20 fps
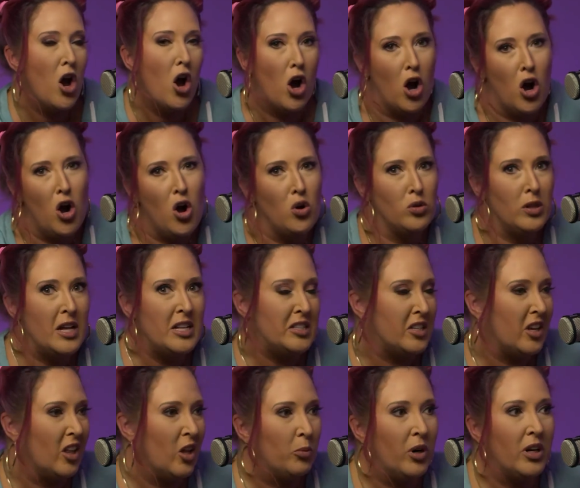Oh, let's
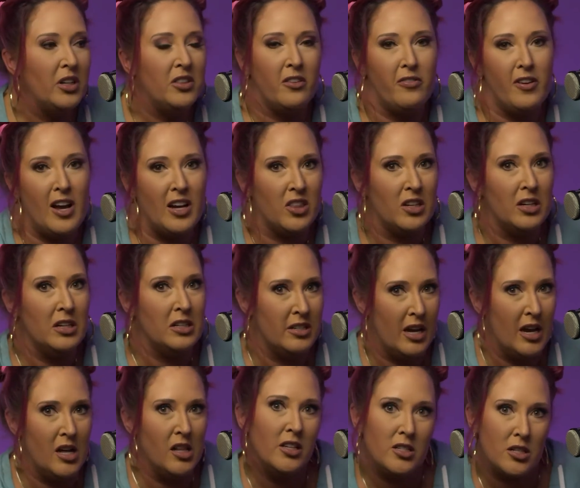celebrate the fact that
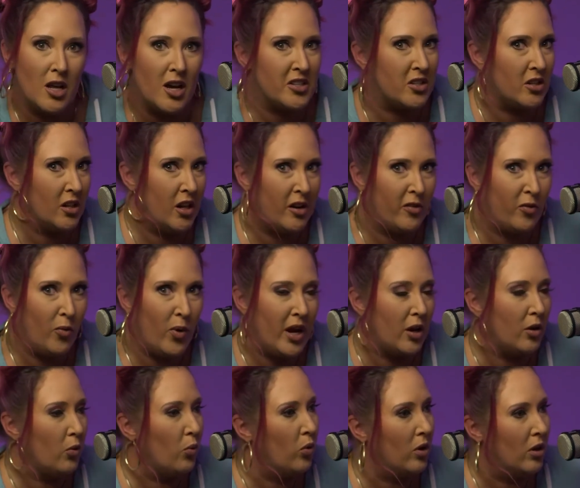Adele has lost a lot of
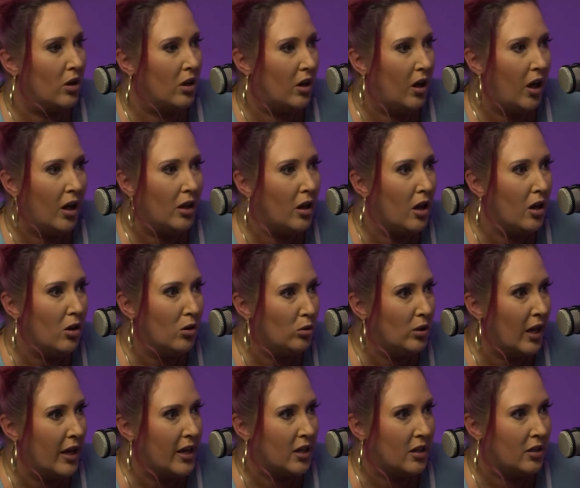weight. Well, hello,
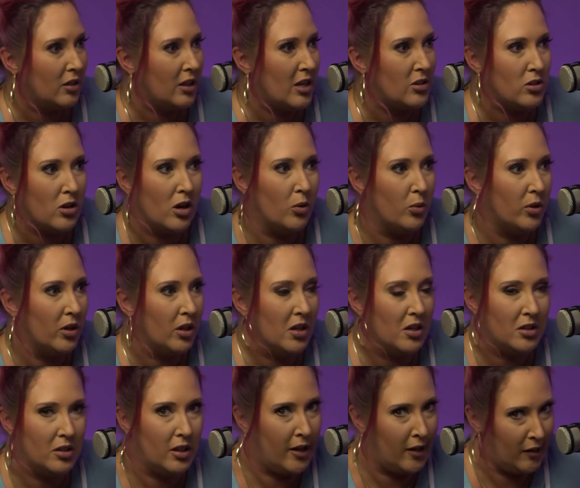like that's all we're gonna
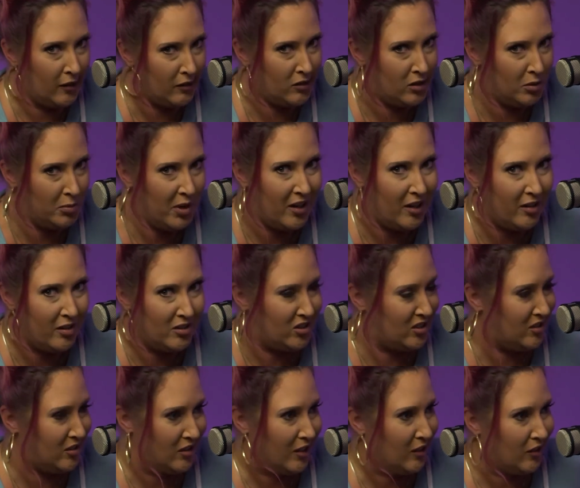like.
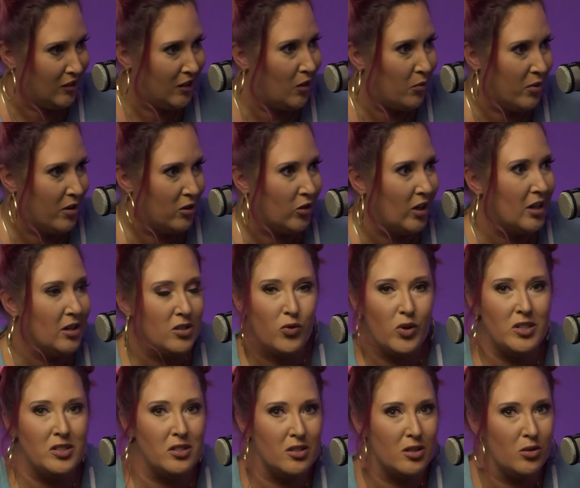She's like got one of the greatest
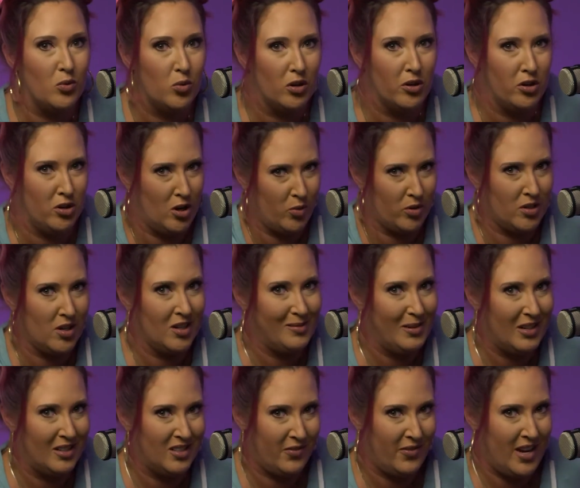voices in the world, and all we're talking
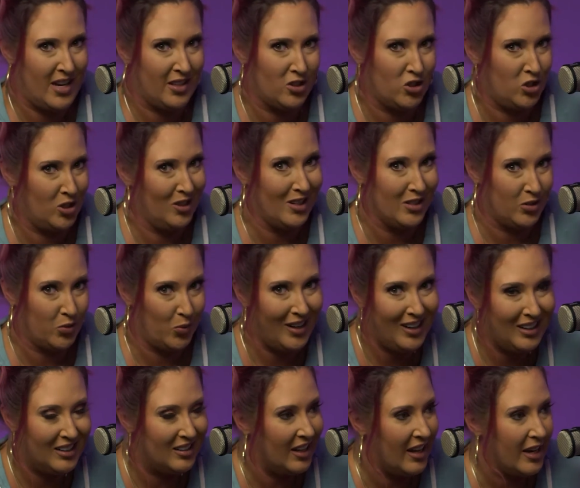about is the fact that she lost
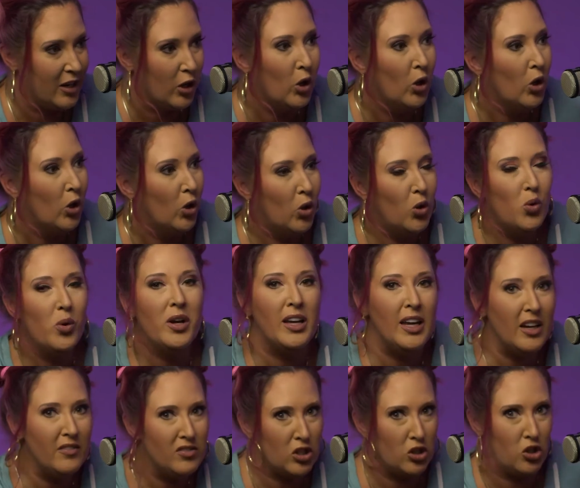weight. Like, who
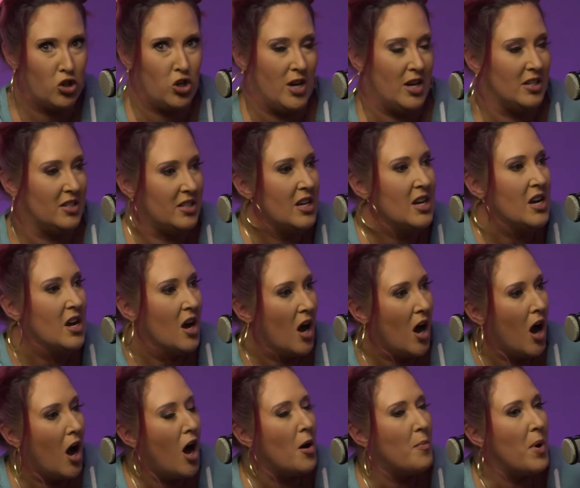gives a shit?
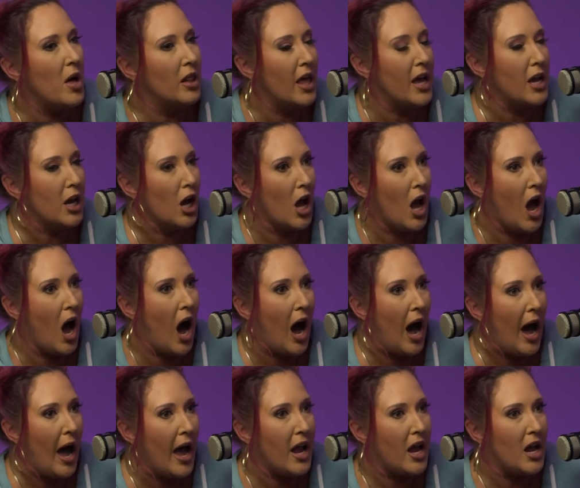
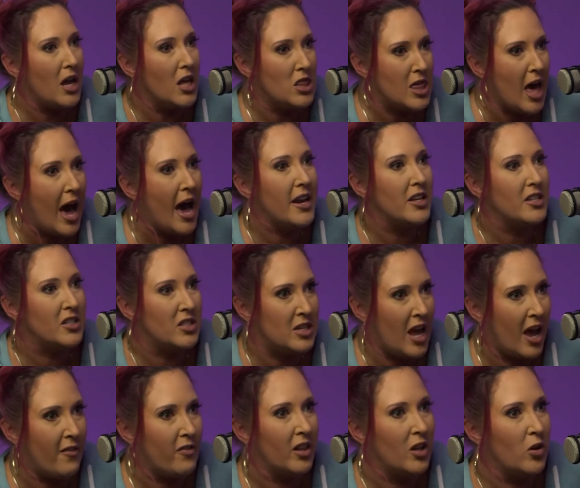That is
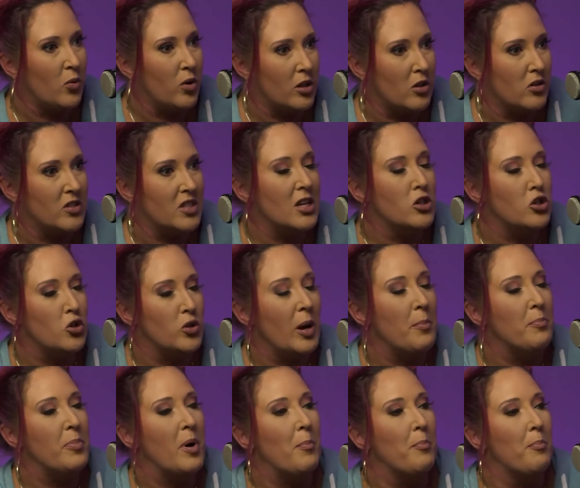definitely one of those things you
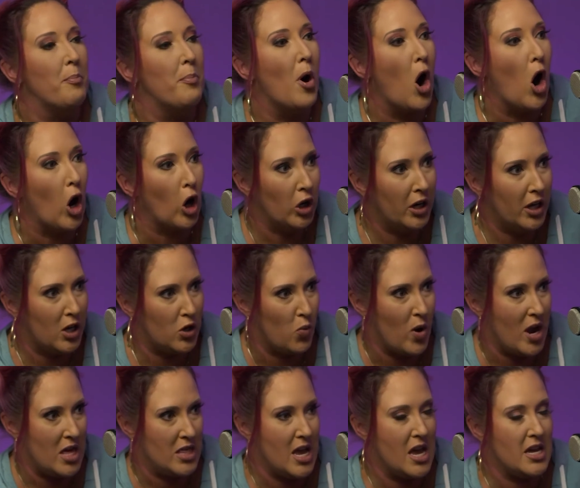get bombarded
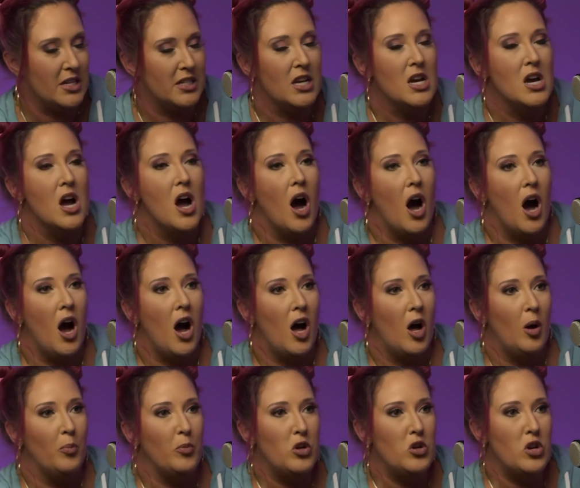with it.
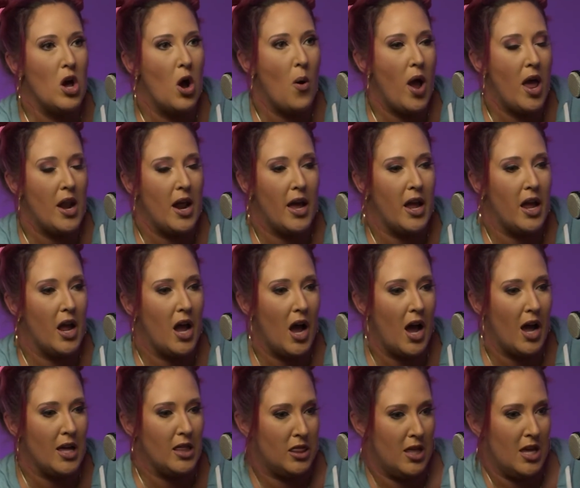And
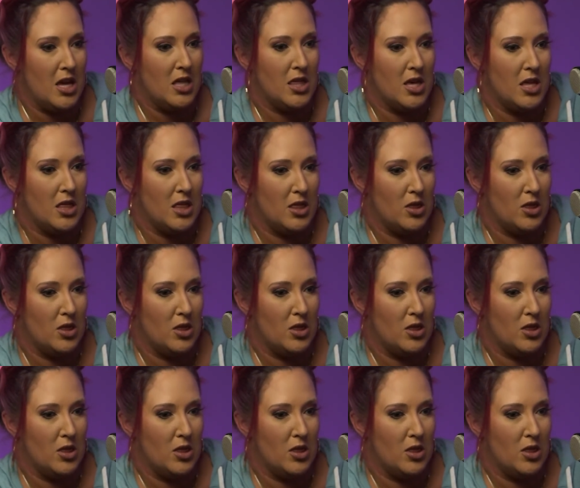I think that.